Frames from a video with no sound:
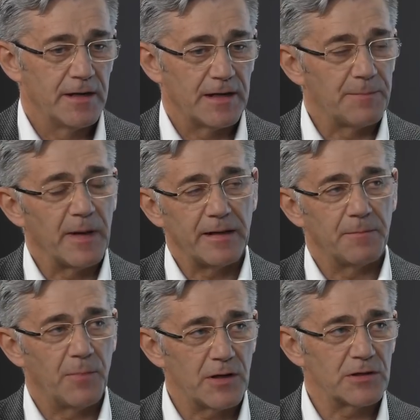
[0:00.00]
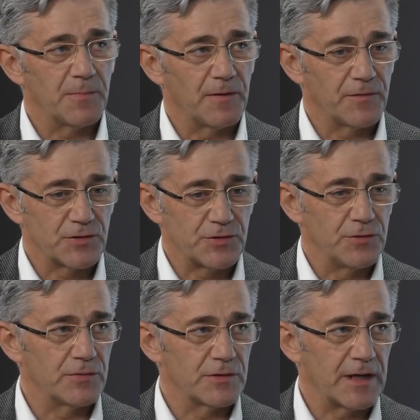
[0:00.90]
that made it possible for
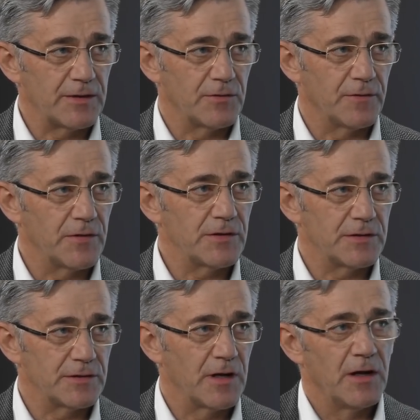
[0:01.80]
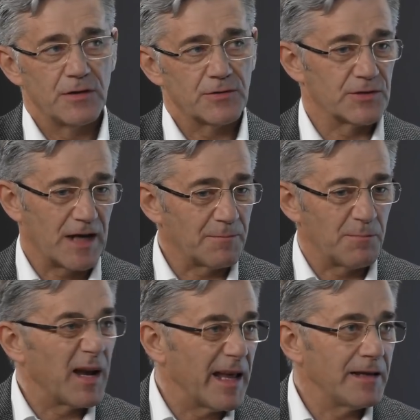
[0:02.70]
students at universities to
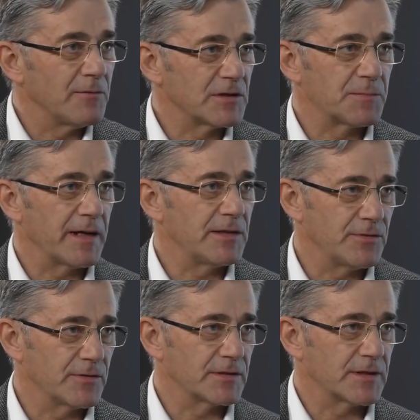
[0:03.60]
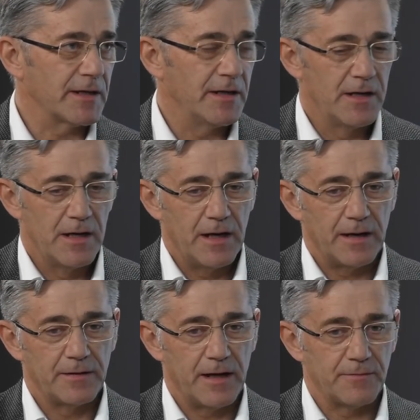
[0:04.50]
start playing with space, you could say.
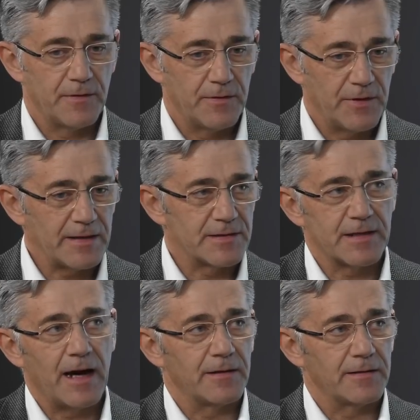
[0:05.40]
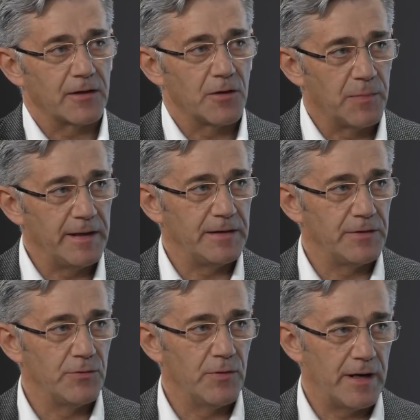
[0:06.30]
Yeah. And that started a
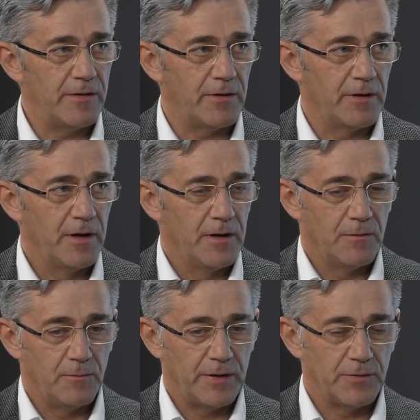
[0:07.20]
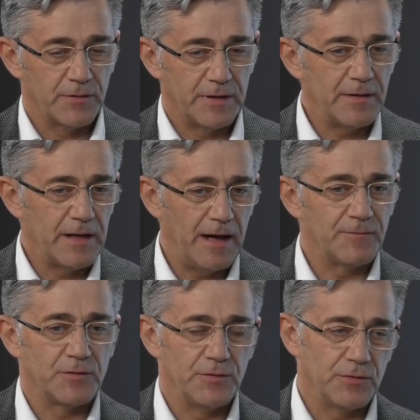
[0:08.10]
completely new era where you didn't
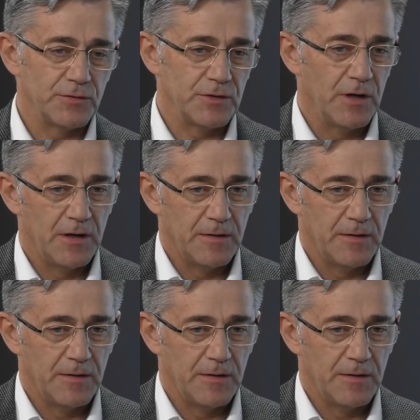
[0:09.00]
have to use